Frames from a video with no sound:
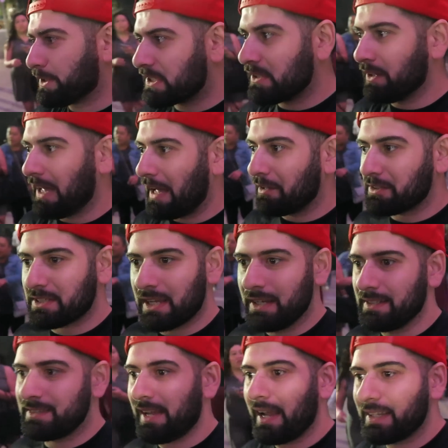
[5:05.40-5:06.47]
we're still
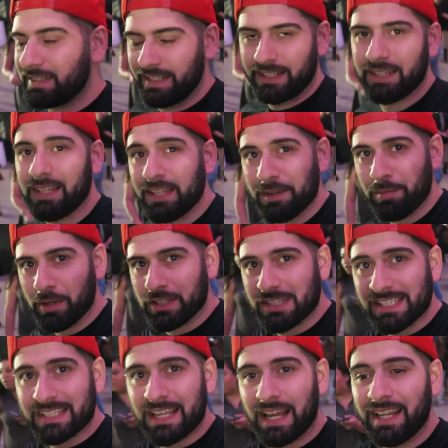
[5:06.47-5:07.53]
outside technically, but
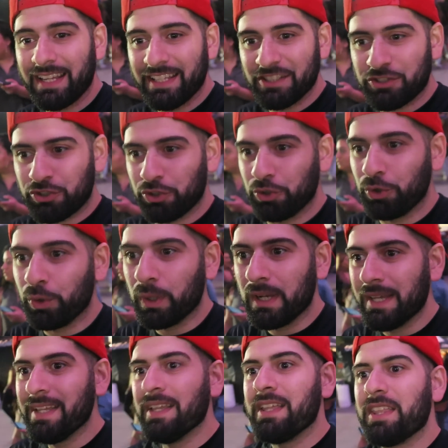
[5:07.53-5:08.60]
just got into
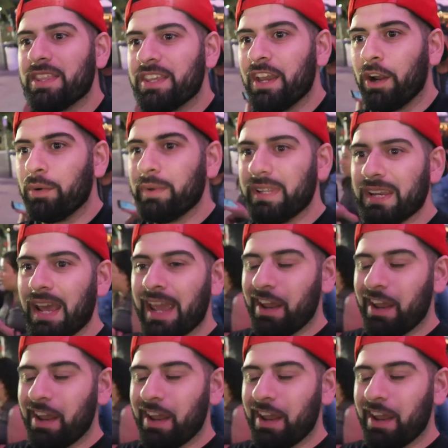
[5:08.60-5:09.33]
the arena